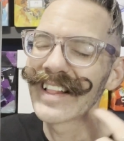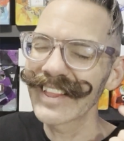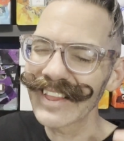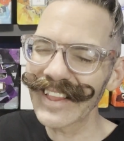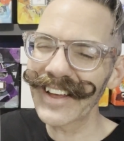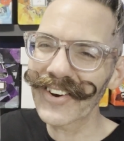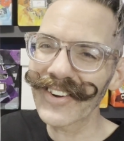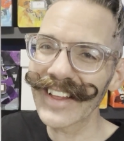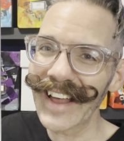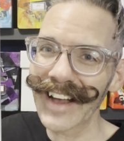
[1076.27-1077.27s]

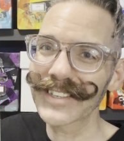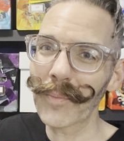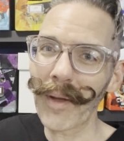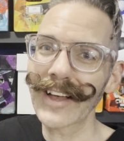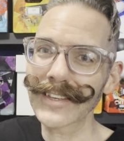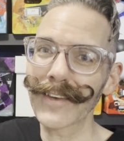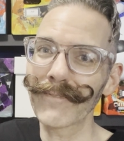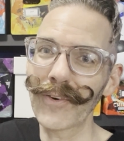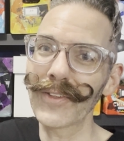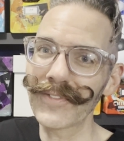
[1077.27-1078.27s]
literally has a basket
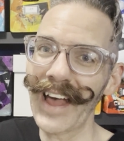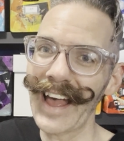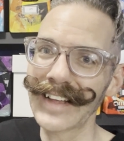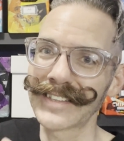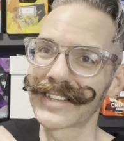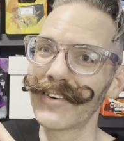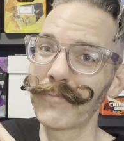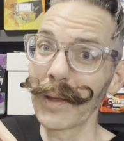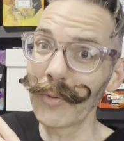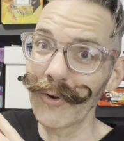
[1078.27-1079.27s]
full of heads
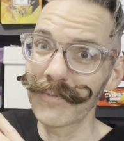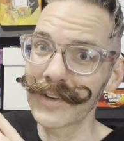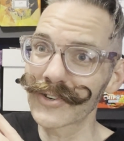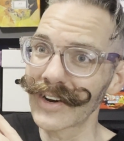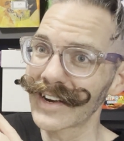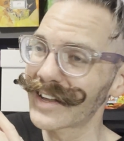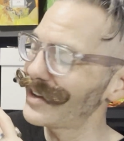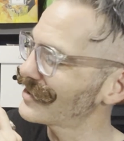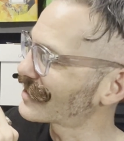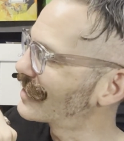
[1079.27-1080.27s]
of people who've been trying to
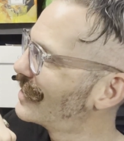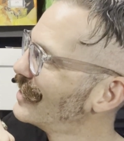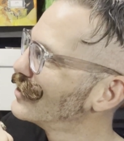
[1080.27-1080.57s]
kill her.